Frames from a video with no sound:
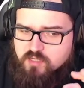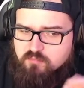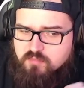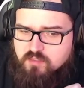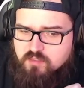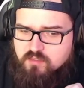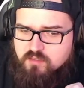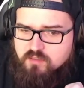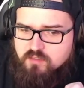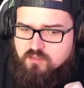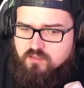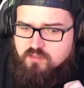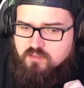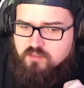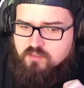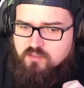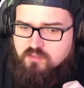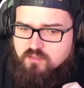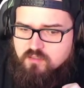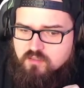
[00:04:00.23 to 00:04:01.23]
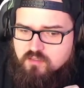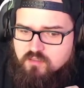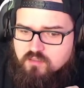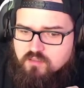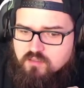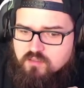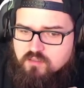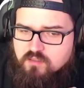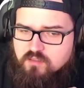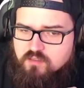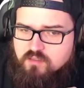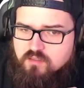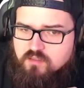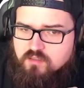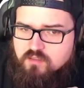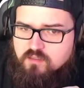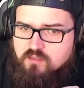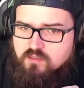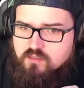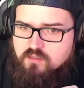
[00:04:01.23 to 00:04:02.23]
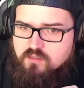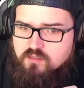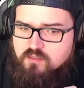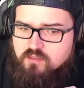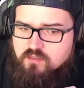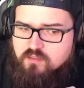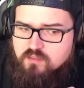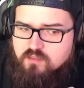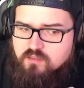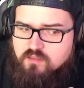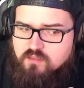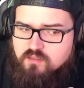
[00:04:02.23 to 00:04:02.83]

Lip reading: land, such as I, now eke out a